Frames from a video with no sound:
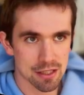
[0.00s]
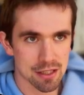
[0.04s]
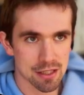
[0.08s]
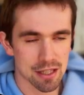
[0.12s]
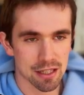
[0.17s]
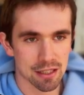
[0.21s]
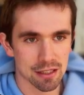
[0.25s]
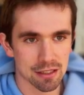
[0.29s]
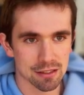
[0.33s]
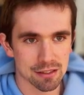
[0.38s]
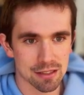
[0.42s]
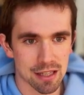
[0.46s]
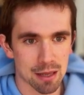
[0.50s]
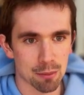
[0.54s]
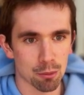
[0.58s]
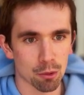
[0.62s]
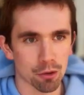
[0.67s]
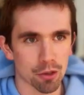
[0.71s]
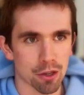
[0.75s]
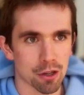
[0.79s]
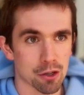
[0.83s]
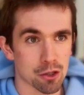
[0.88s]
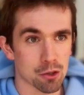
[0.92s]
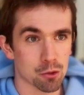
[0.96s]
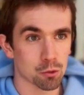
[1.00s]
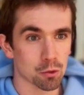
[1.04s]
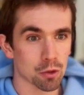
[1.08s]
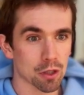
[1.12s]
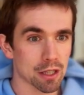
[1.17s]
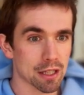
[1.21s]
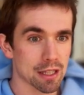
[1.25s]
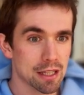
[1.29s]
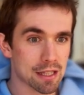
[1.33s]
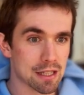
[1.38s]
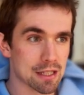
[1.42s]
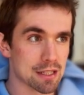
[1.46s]
table here is
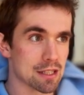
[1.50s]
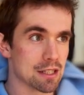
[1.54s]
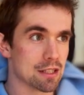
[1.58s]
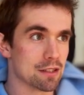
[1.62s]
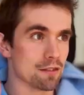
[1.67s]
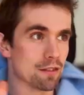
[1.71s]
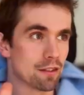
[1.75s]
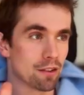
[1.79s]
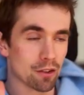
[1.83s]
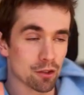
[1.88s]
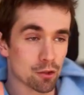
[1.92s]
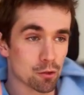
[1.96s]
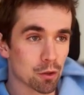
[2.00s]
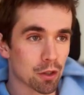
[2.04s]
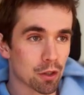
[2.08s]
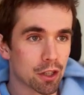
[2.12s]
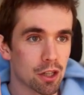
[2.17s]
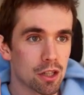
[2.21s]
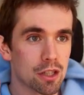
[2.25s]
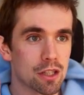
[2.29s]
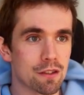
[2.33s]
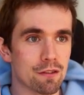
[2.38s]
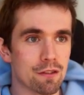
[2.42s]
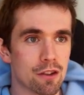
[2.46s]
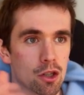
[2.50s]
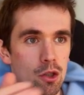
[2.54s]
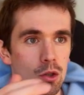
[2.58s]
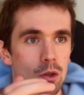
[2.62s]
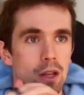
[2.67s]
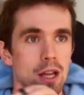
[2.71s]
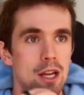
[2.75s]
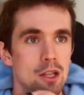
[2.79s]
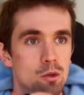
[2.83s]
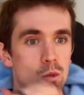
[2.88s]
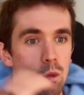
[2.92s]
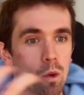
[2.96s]
really easy to, or it's really good to
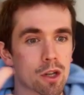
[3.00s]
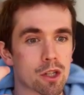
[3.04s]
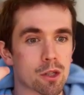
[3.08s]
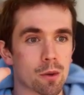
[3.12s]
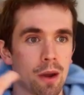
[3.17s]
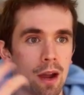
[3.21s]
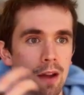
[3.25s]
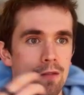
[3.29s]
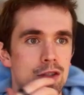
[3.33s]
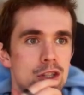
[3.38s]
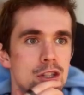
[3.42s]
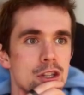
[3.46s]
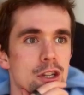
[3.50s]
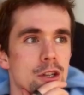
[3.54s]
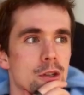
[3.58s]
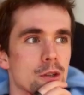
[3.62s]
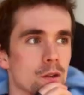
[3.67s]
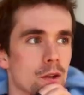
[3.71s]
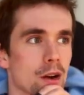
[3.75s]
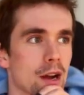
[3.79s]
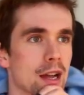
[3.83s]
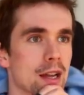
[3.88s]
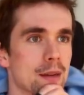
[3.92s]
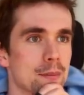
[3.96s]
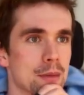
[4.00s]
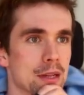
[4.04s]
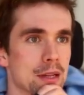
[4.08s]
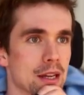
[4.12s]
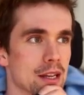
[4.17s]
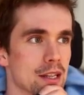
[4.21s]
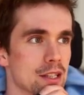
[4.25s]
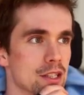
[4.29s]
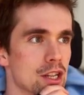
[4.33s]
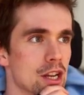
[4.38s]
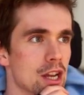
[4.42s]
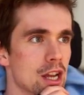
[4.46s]
visualize what do I have to do, right?
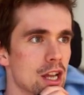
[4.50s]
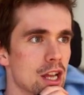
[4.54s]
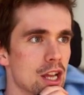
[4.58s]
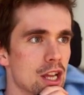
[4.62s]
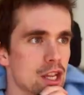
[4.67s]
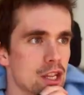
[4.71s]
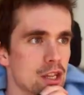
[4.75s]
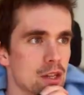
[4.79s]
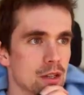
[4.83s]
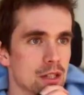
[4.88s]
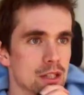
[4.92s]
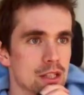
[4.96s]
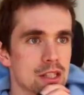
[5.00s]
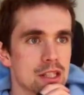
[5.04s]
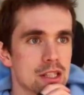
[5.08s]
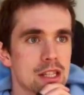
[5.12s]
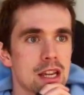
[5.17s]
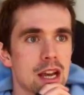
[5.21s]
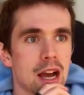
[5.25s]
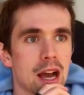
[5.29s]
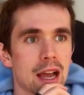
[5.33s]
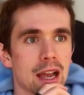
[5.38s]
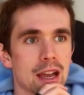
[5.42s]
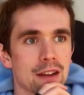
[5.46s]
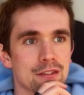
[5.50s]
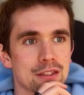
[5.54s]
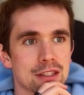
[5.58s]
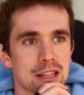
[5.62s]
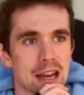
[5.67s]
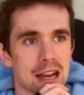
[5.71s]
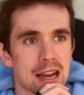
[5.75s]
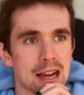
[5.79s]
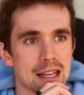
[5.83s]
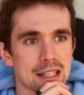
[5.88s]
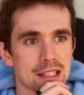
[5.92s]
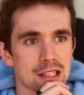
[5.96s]
Because you can see I have
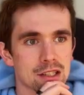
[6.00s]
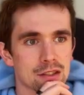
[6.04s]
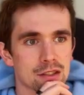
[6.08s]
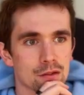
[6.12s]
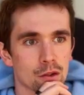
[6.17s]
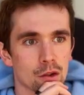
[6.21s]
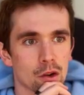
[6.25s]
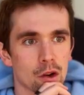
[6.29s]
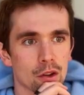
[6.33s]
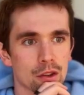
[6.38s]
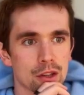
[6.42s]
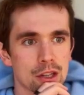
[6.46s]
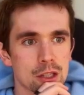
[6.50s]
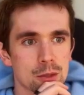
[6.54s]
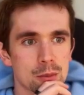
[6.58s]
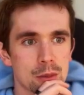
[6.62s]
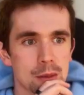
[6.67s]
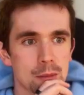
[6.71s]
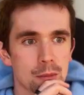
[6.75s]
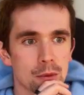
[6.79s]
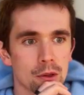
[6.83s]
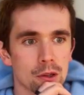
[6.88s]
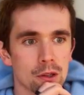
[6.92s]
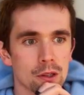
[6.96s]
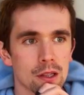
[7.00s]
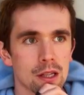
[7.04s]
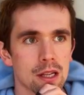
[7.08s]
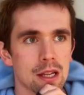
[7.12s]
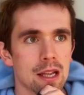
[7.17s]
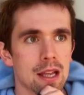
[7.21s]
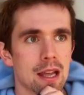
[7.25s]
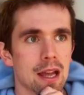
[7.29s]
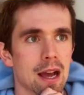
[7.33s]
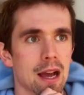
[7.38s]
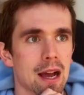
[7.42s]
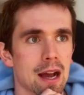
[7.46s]
tasks for all these people.
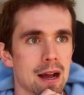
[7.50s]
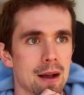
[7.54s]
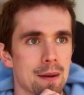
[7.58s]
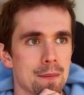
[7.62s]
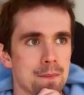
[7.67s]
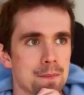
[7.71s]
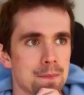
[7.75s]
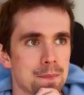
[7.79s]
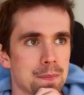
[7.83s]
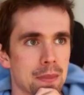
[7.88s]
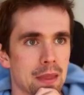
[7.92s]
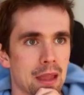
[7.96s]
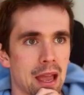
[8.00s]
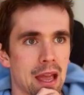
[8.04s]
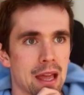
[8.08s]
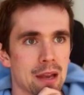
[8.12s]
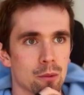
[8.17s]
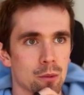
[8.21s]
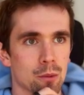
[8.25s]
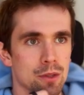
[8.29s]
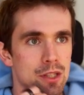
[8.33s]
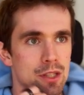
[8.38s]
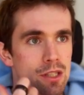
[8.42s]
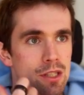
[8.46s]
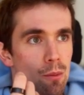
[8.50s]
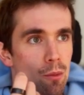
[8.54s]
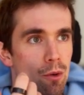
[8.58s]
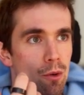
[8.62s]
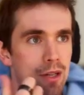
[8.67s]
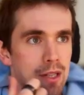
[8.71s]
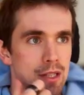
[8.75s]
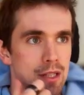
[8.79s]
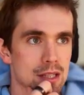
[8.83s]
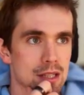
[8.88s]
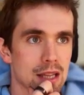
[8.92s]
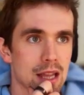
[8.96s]
And when someone
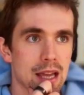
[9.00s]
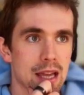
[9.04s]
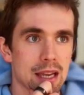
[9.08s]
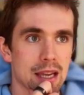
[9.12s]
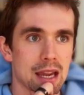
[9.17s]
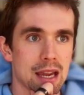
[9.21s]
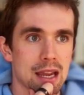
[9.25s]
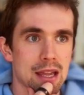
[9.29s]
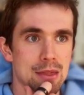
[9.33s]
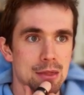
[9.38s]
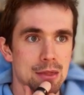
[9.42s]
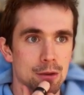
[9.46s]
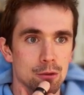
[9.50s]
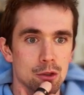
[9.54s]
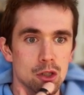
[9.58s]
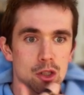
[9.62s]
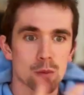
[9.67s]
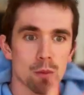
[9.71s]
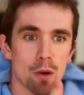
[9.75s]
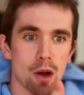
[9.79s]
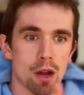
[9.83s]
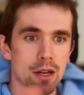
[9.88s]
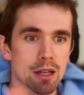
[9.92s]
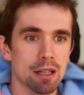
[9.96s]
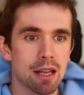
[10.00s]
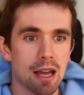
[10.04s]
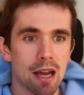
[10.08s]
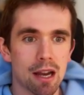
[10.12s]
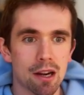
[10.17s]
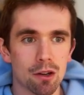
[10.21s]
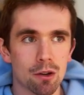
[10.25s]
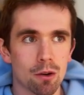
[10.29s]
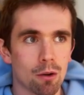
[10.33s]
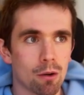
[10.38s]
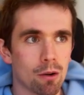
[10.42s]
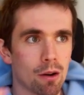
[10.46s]
is like in the responded
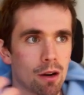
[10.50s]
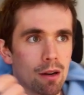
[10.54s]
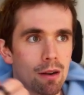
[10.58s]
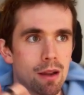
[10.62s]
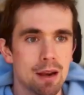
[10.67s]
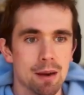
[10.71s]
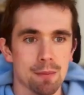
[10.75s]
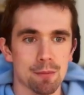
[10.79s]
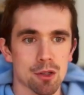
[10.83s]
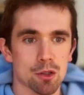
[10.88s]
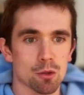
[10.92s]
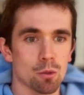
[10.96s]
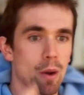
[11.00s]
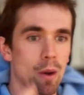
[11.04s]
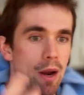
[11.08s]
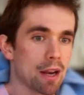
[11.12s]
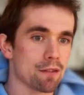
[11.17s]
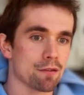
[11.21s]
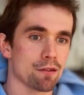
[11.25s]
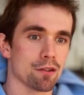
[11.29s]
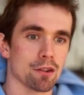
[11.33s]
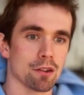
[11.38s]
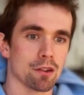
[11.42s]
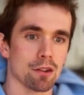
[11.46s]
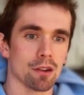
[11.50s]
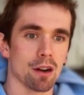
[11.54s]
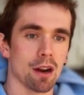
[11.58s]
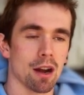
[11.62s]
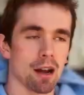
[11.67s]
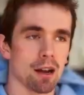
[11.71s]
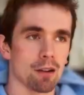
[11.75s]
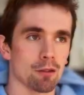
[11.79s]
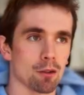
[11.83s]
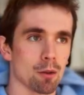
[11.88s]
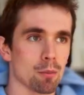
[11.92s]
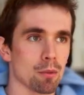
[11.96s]
category and I'm just waiting for
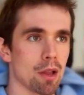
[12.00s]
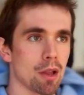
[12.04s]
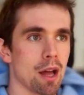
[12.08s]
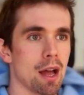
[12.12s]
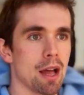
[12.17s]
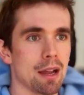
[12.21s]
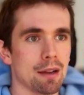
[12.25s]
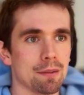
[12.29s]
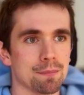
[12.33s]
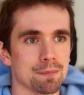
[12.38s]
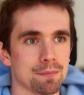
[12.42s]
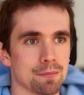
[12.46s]
a reply,